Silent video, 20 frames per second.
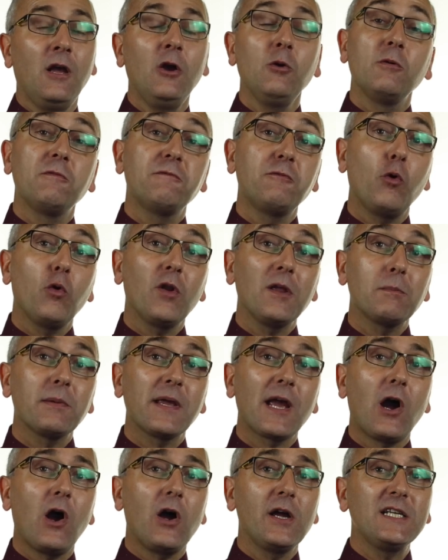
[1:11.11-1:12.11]
We're falling
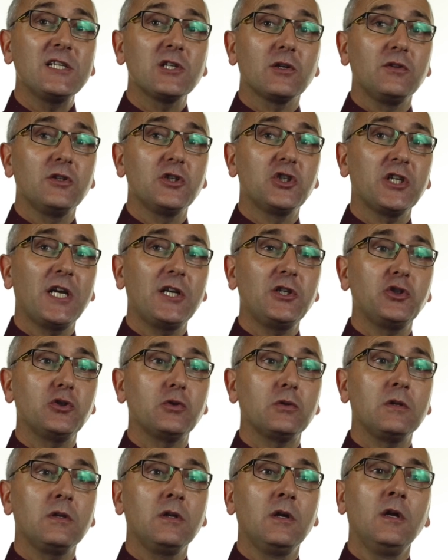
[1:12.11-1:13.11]
behind on the
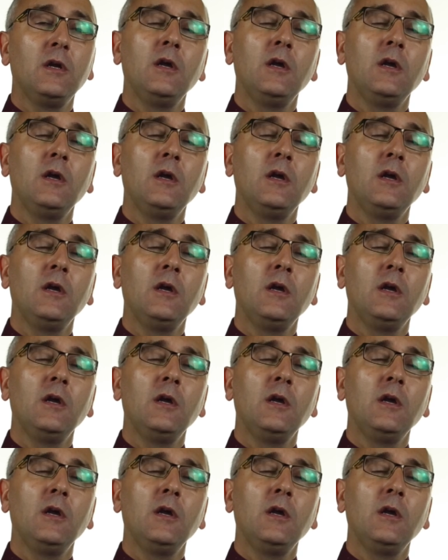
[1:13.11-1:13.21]
schedule,